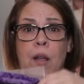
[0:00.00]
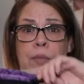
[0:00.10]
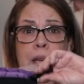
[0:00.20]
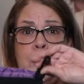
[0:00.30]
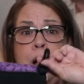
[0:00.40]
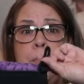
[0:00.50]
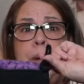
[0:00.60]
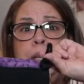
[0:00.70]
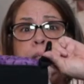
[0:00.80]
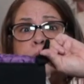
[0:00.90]
They come
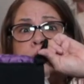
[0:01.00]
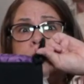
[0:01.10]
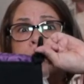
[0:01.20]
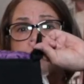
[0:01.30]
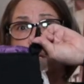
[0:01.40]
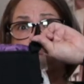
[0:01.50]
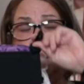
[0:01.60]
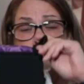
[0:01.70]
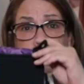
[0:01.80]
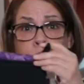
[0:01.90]
with little
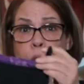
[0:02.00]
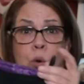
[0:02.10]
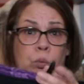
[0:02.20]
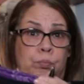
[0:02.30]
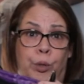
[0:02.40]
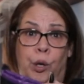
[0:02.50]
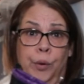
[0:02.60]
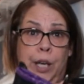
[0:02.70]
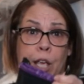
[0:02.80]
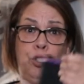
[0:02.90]
clips, so, you know,
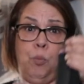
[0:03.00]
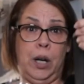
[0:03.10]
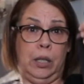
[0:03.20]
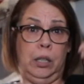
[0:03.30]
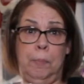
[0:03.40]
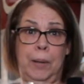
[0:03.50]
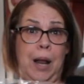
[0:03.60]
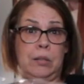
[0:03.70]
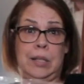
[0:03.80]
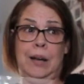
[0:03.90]
in case you want to clip it
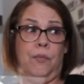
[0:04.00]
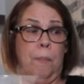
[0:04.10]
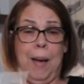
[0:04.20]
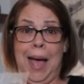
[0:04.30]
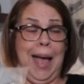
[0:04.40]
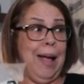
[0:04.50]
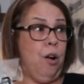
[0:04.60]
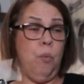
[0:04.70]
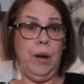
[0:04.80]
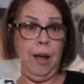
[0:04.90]
outside of a bag
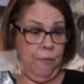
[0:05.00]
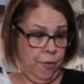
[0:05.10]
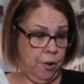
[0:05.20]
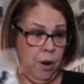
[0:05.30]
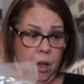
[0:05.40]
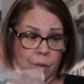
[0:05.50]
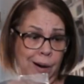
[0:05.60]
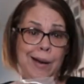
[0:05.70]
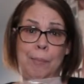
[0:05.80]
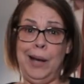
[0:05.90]
or whatever,
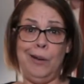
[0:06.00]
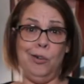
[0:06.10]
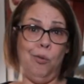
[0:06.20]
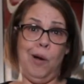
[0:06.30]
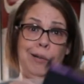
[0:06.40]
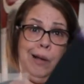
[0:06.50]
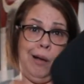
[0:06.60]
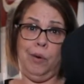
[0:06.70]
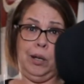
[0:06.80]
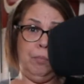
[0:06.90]
right? I mean, I don't know
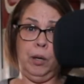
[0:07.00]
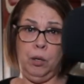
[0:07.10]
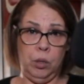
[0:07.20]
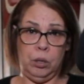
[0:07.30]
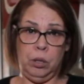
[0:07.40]
how anybody would